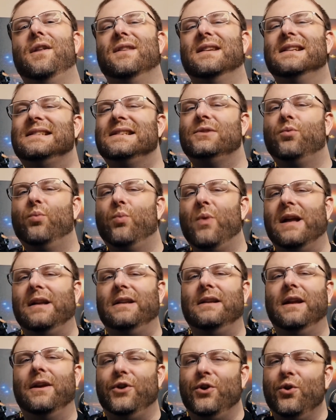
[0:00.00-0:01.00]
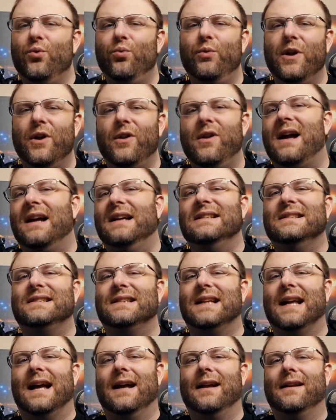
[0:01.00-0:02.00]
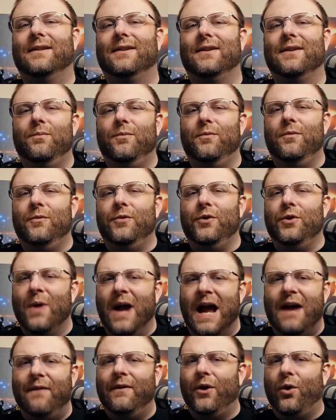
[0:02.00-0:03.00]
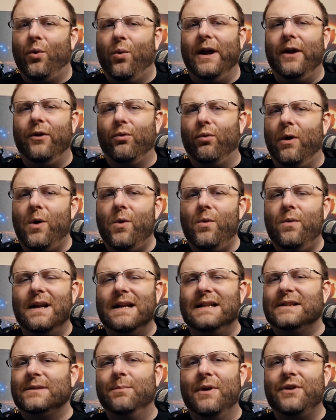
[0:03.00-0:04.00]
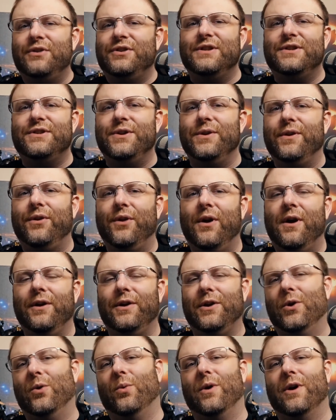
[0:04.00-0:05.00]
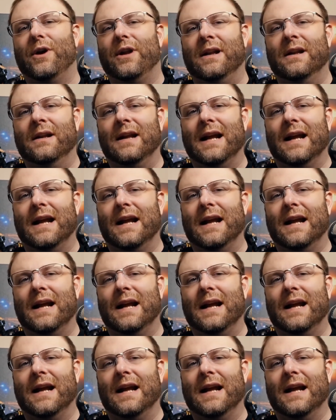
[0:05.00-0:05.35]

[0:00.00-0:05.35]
This is when you realize that you haven't quite grown as much as you thought you would.